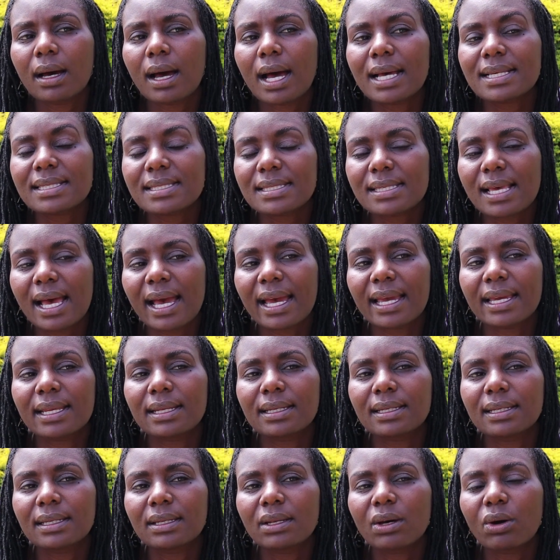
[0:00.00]
a
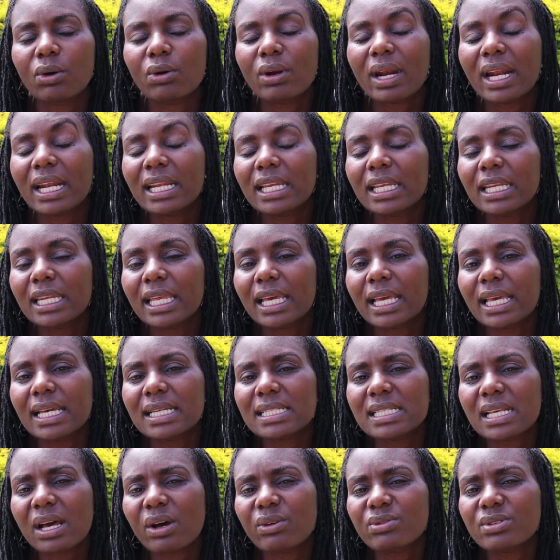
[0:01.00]
sign or an
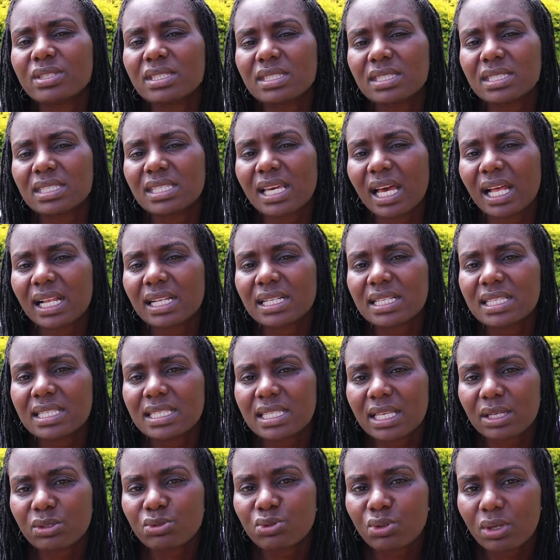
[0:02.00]
indicator of child
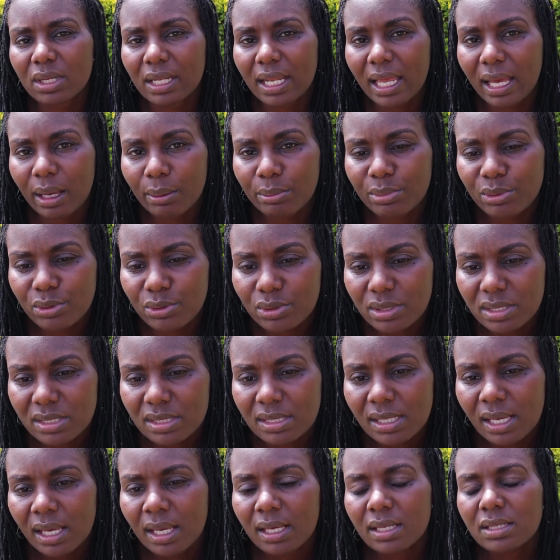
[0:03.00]
sexual
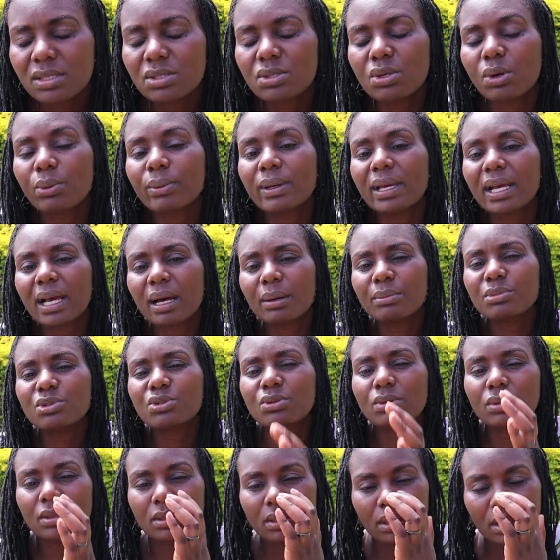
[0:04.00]
abuse. So we come
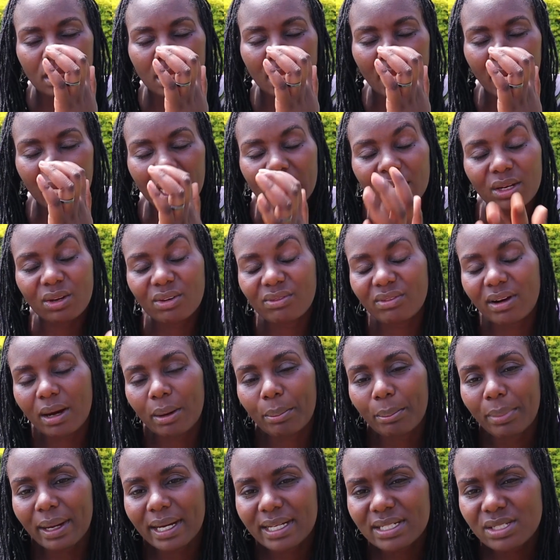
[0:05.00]
to the end of our
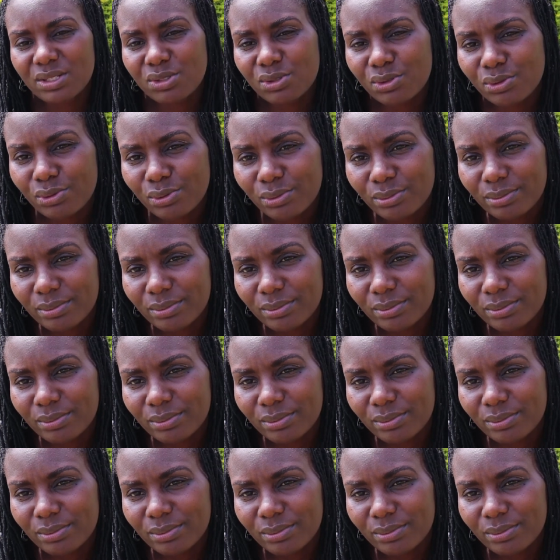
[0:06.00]
part 2.